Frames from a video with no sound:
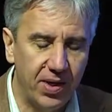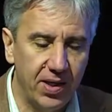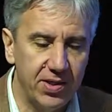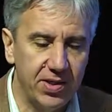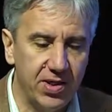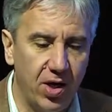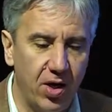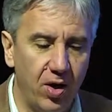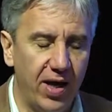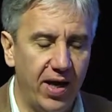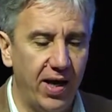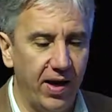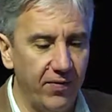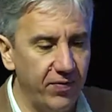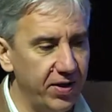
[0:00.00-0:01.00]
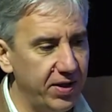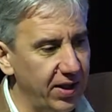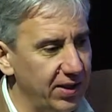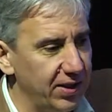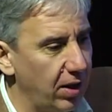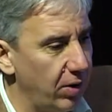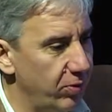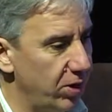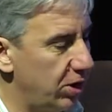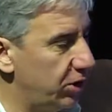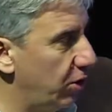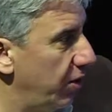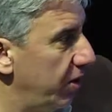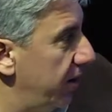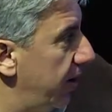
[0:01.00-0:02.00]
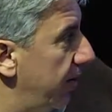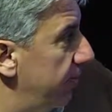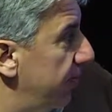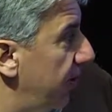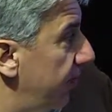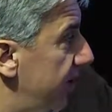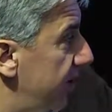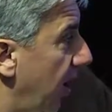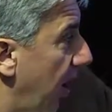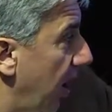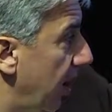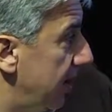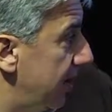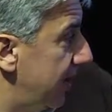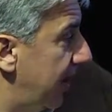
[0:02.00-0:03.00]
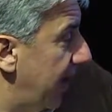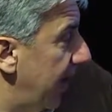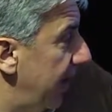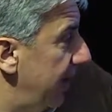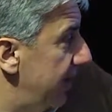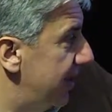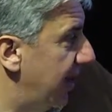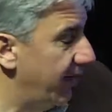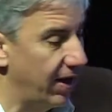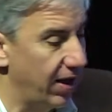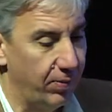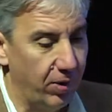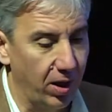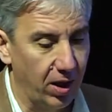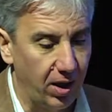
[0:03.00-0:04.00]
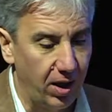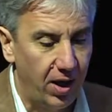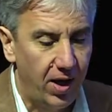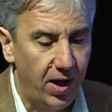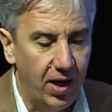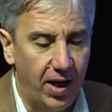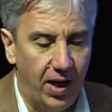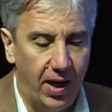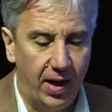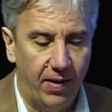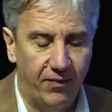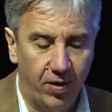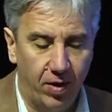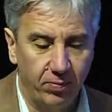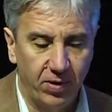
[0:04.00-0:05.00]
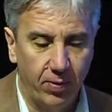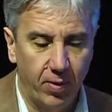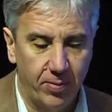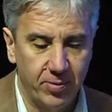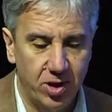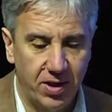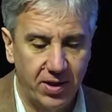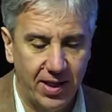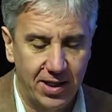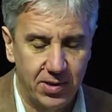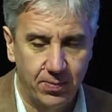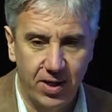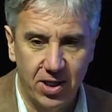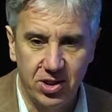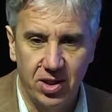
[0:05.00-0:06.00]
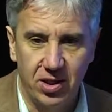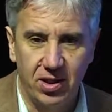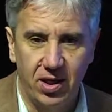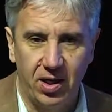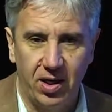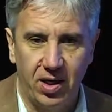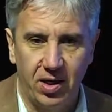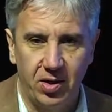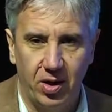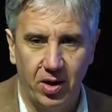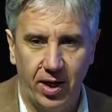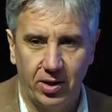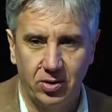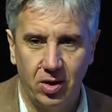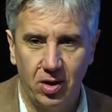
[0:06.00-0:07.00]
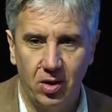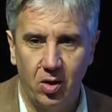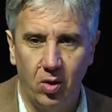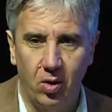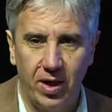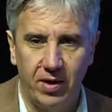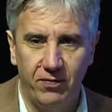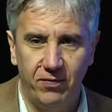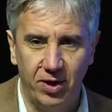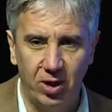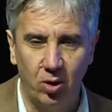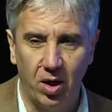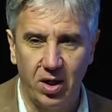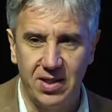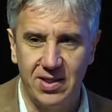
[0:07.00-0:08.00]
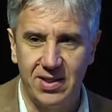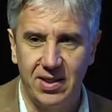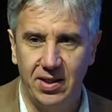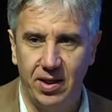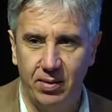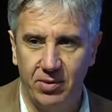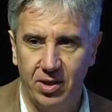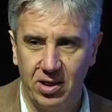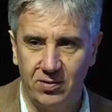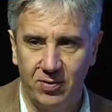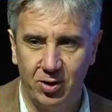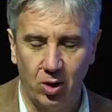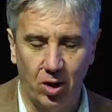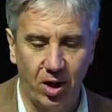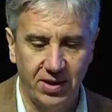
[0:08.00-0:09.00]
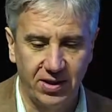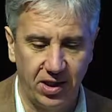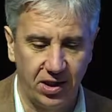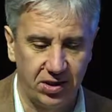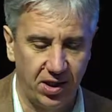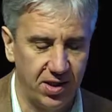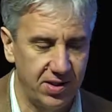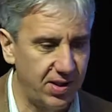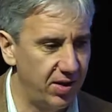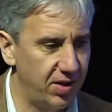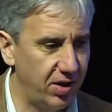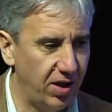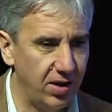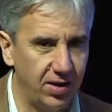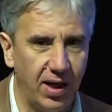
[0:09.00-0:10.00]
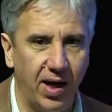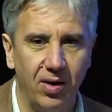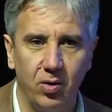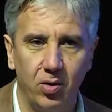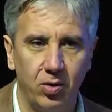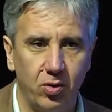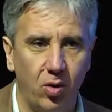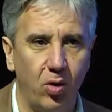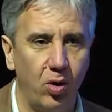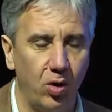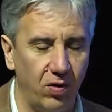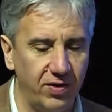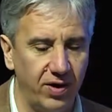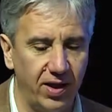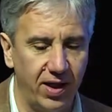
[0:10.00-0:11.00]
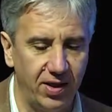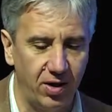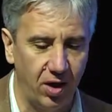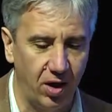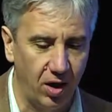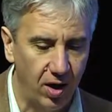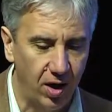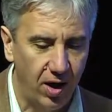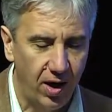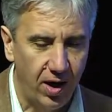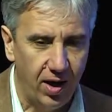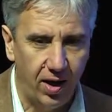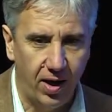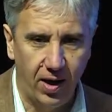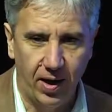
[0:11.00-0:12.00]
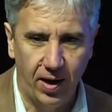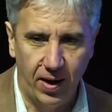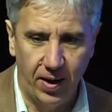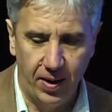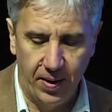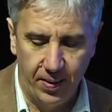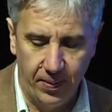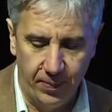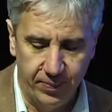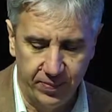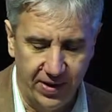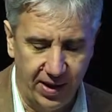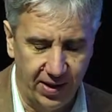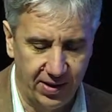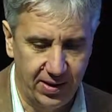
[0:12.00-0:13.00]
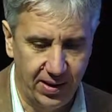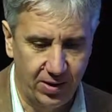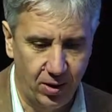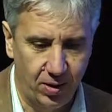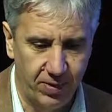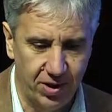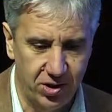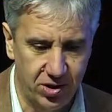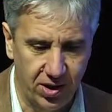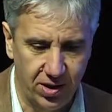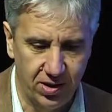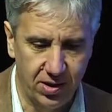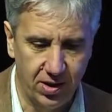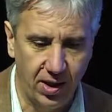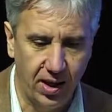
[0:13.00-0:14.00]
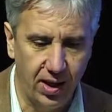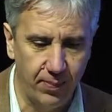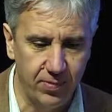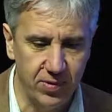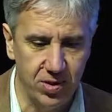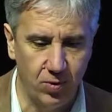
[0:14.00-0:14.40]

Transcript: So everything that I will show in terms of results is available from the website that's mentioned there. You can actually go and visually see them. There is visualizations, and you can download all of the data that are mentioned.